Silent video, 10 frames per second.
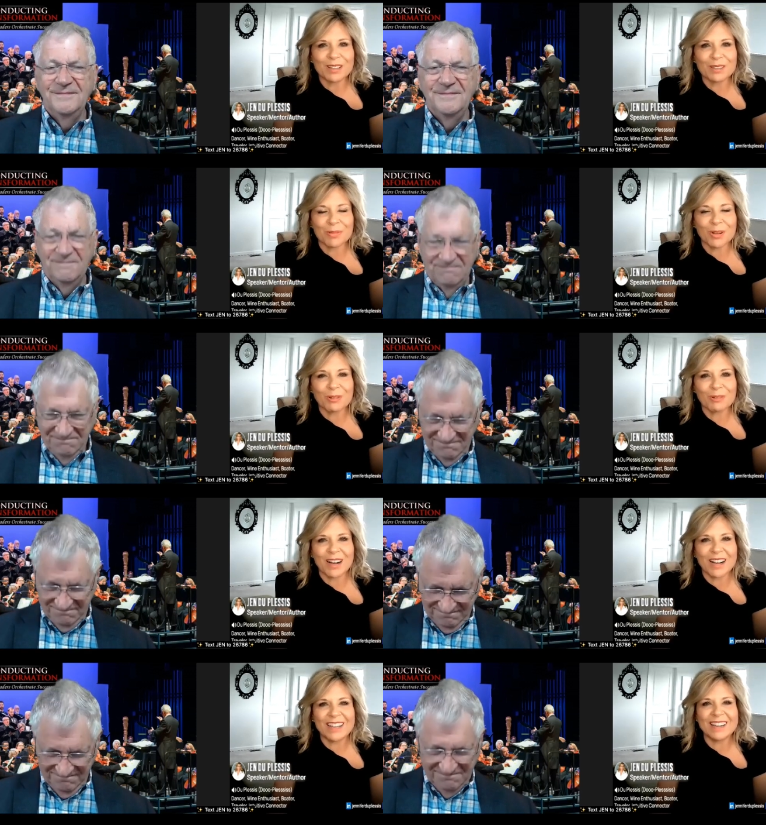Speaker 1: principle,
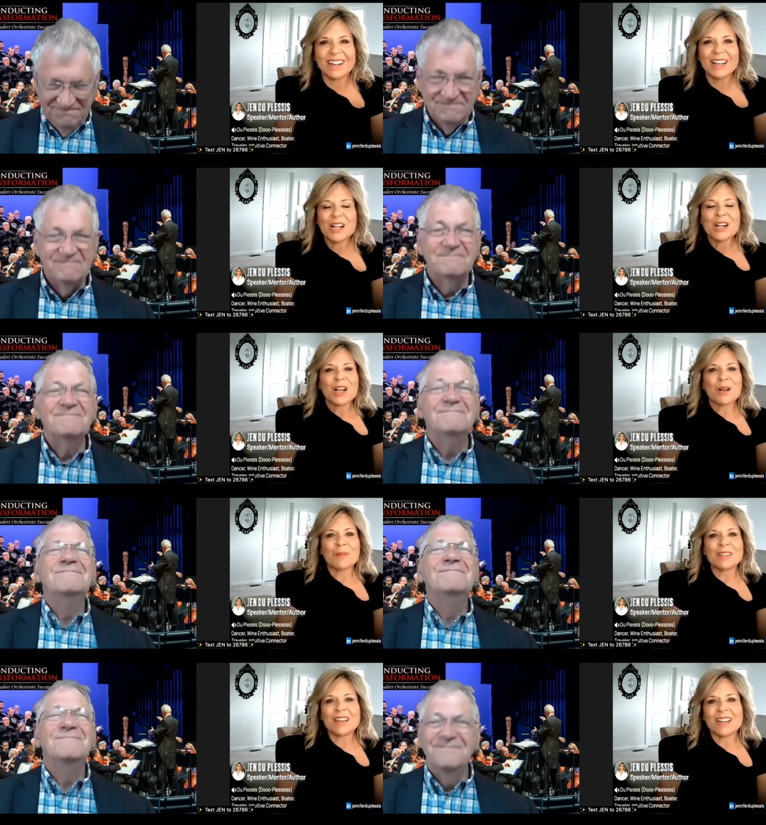right? a
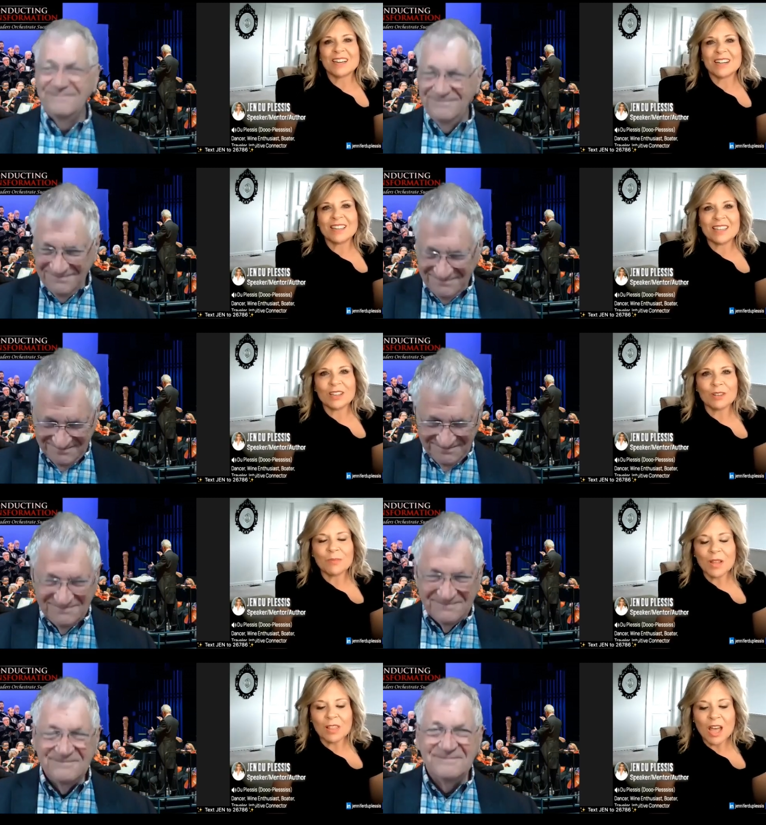baton. And I think a,
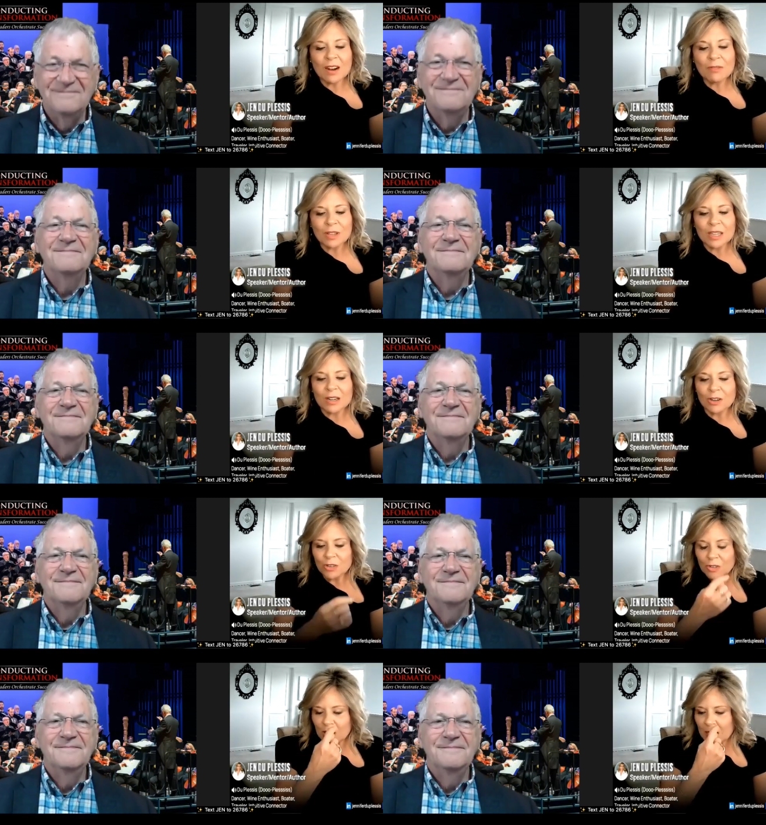a lot of
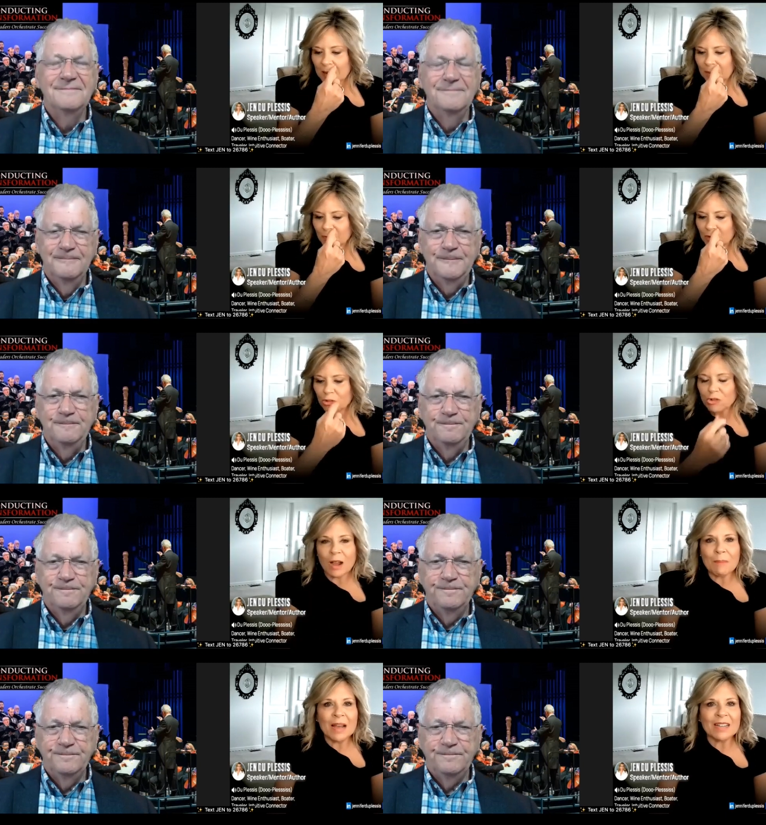leaders um, do
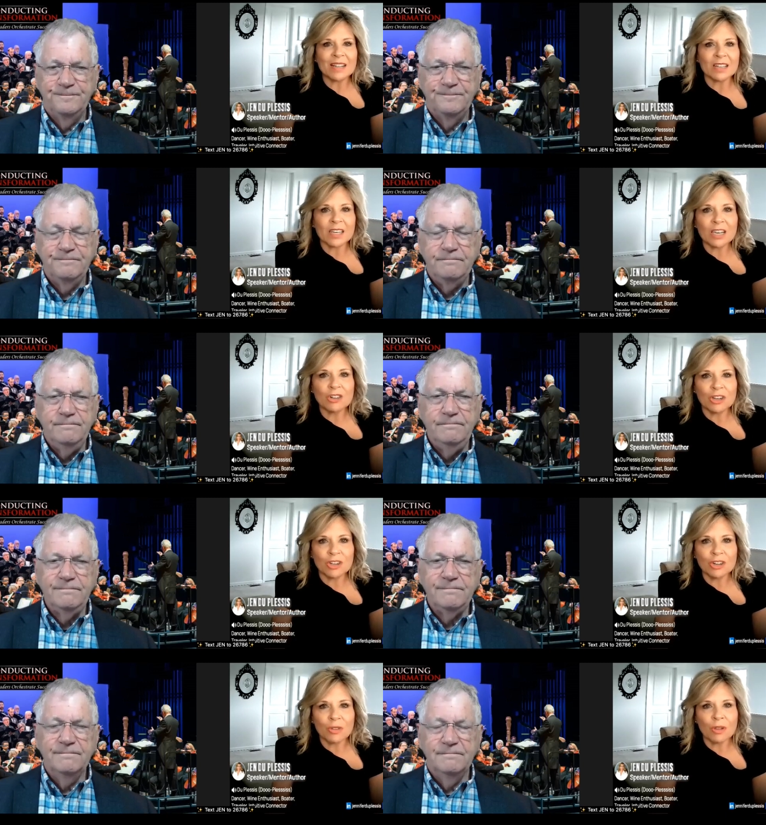drive-by delegation.
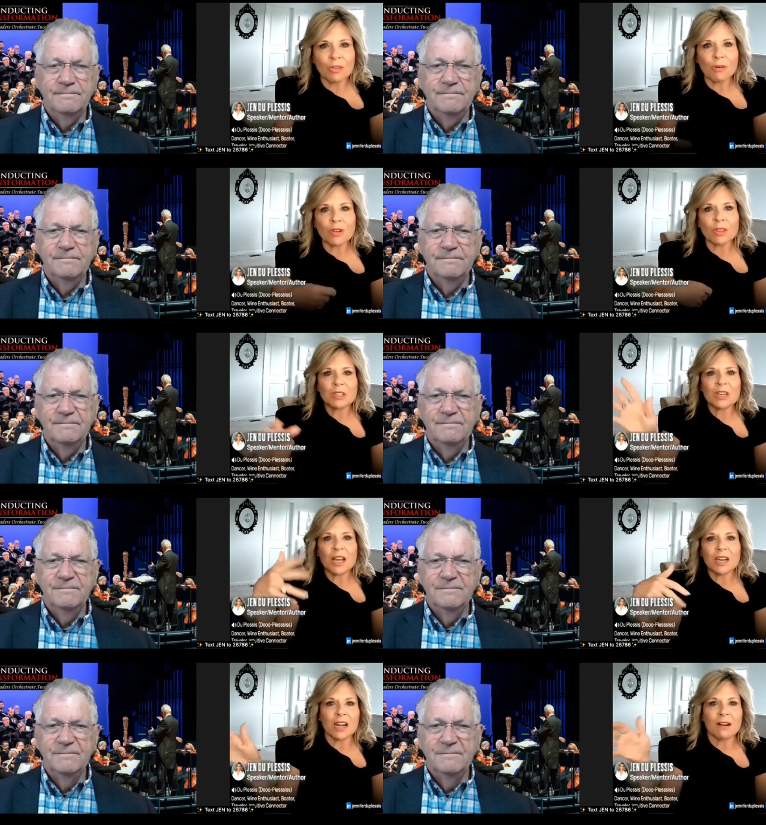You know, they're throwing the
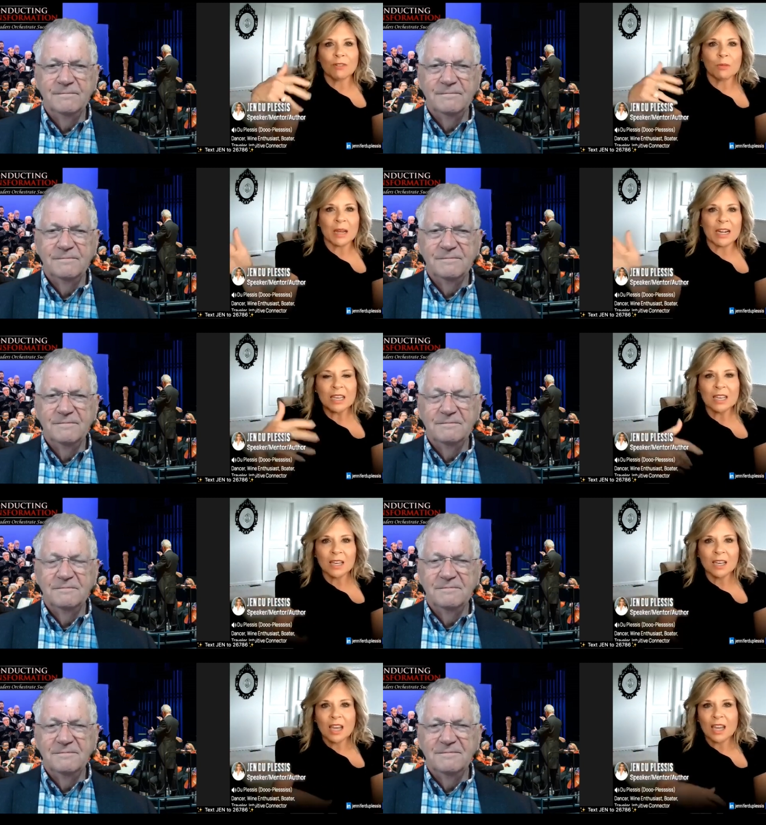baton at everybody
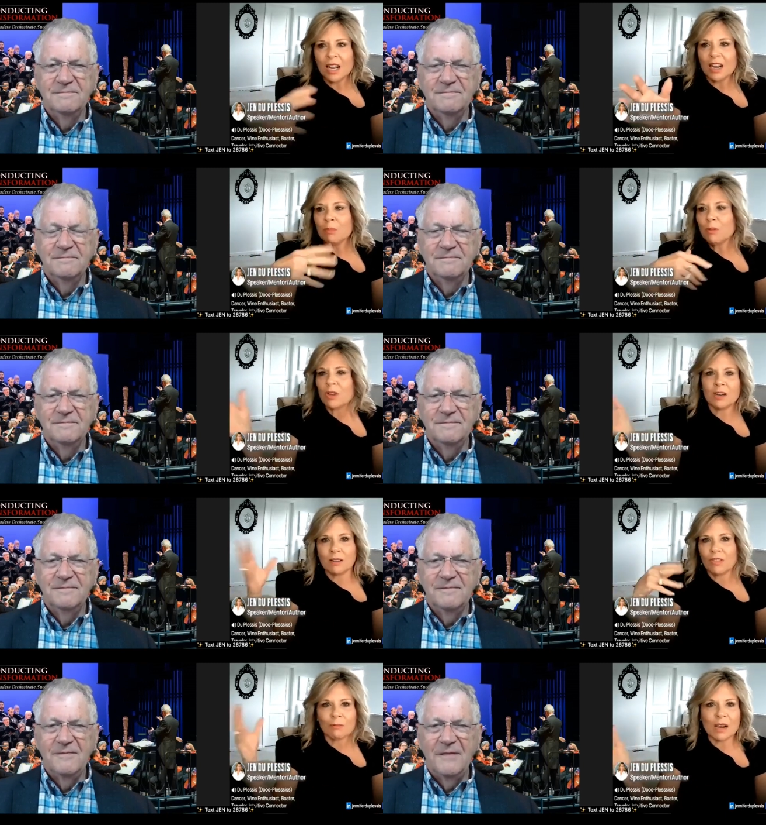at any point
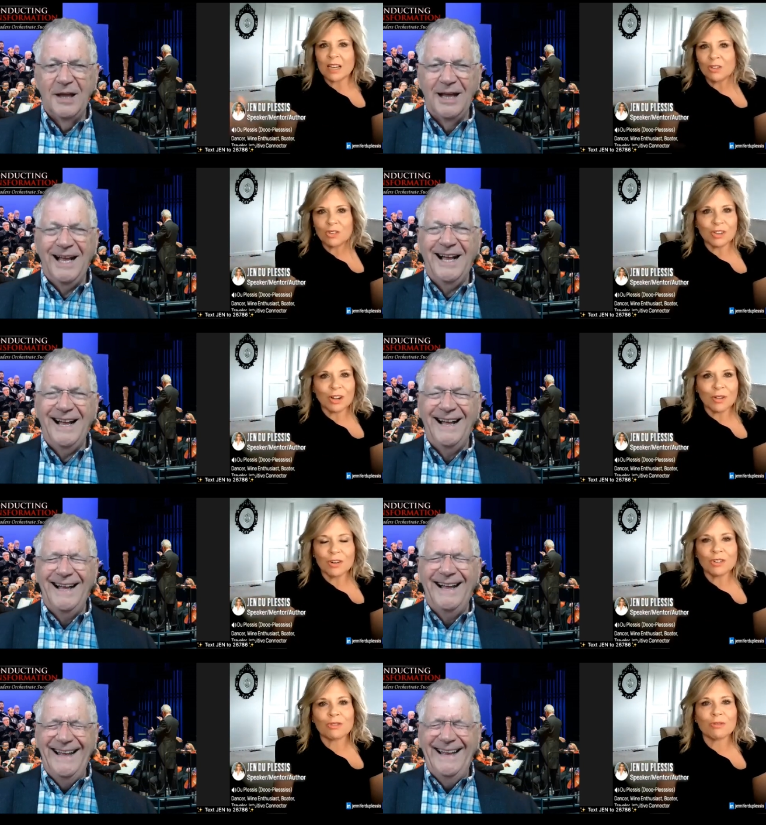in the race, you know, they're
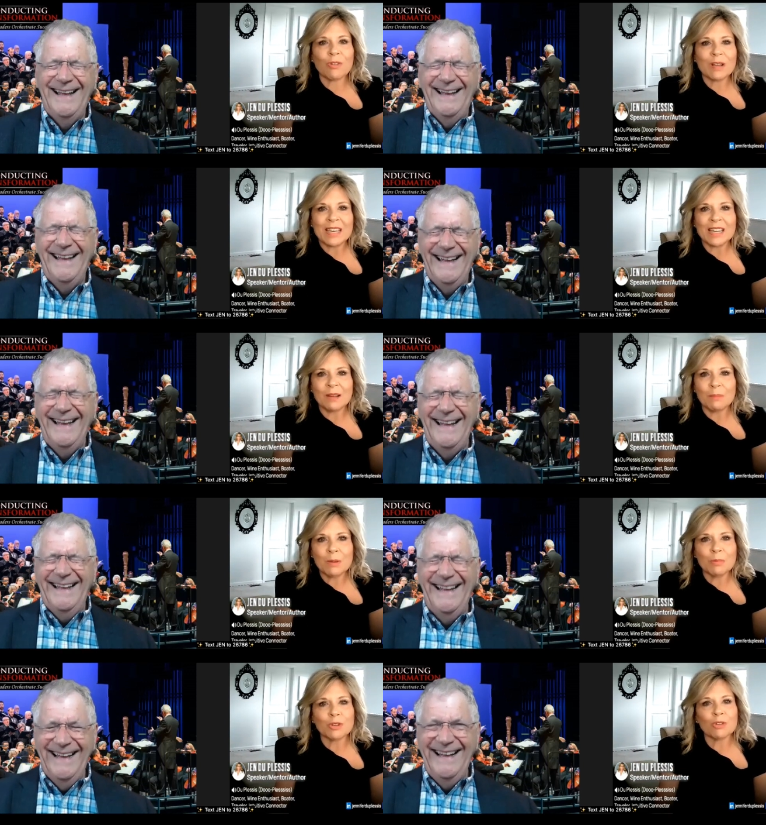just throwing it and
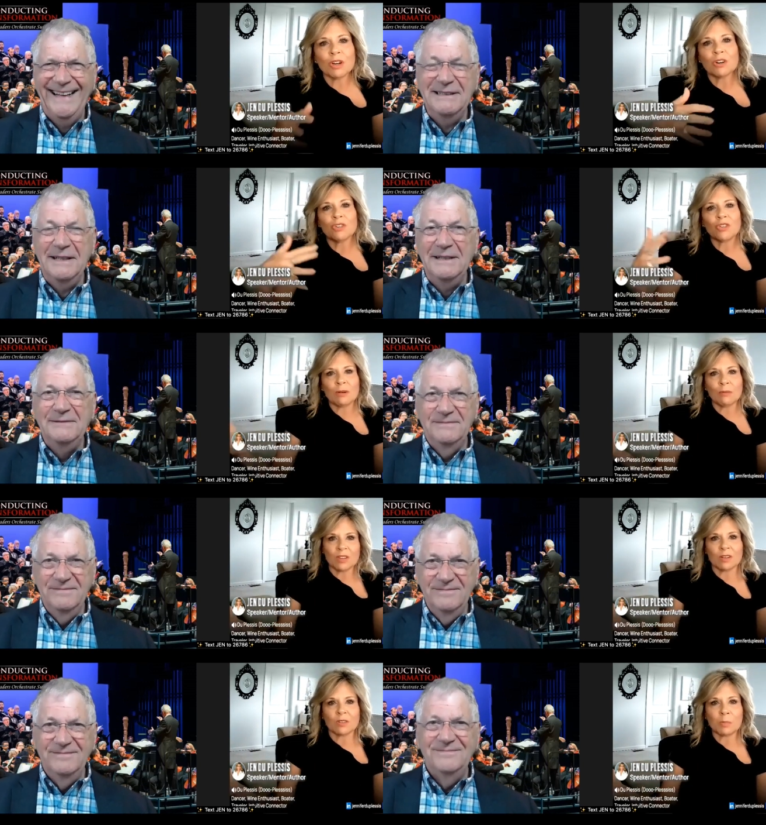people don't understand
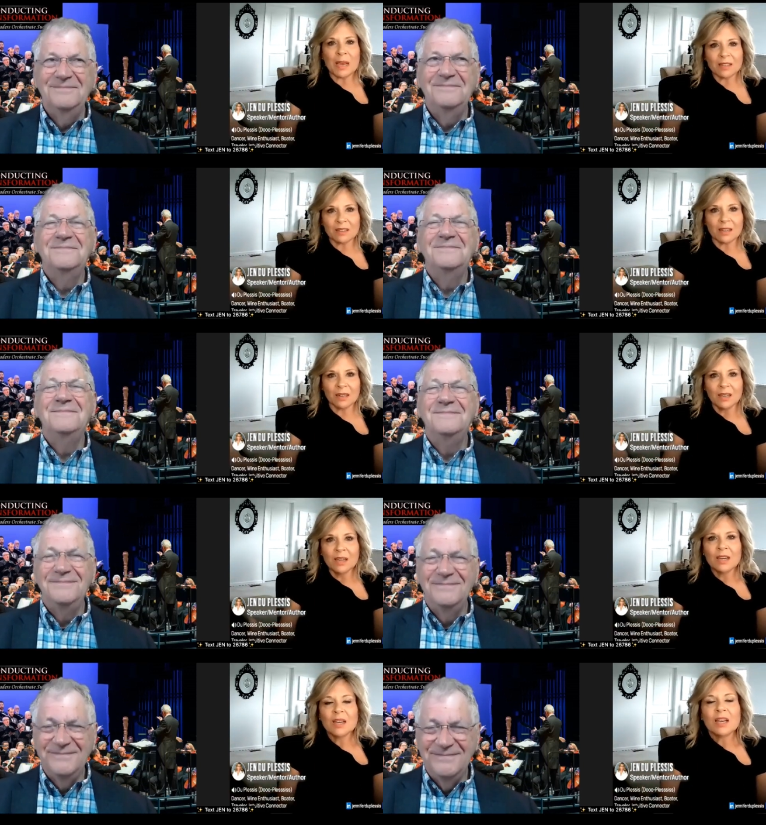what's expected.
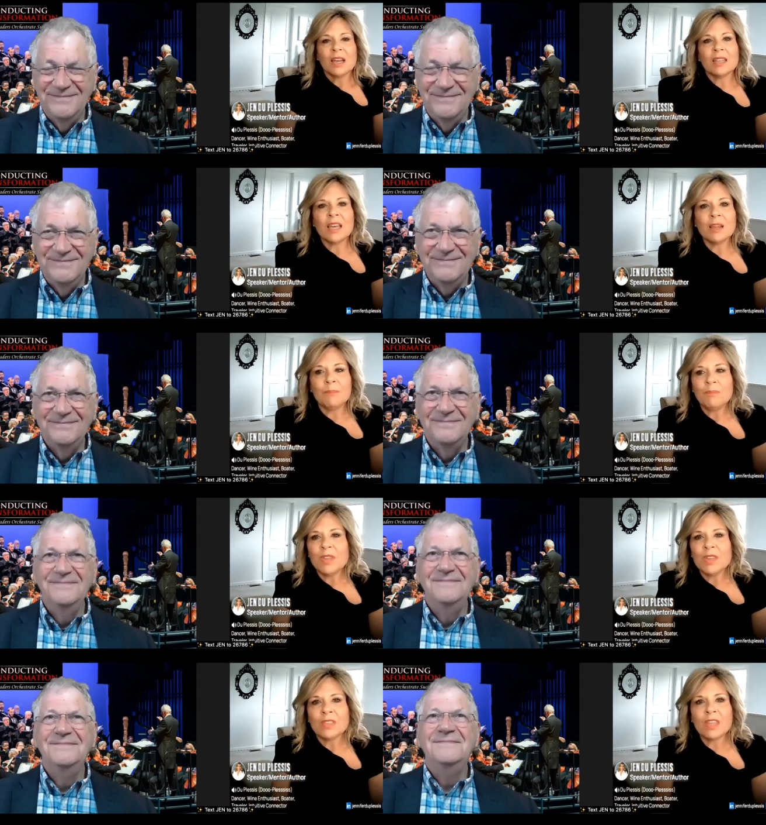And then
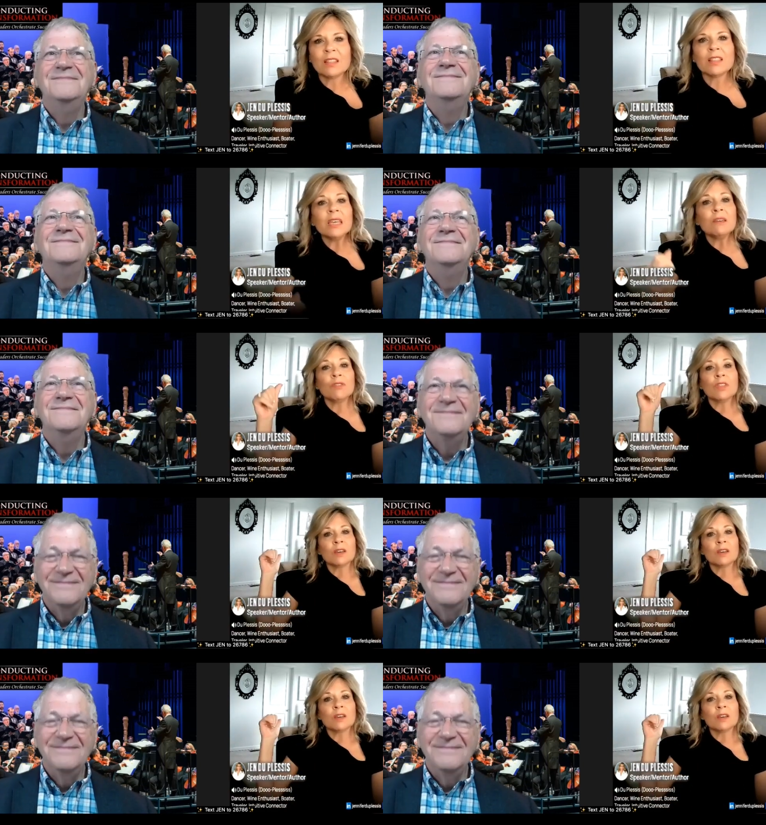they leave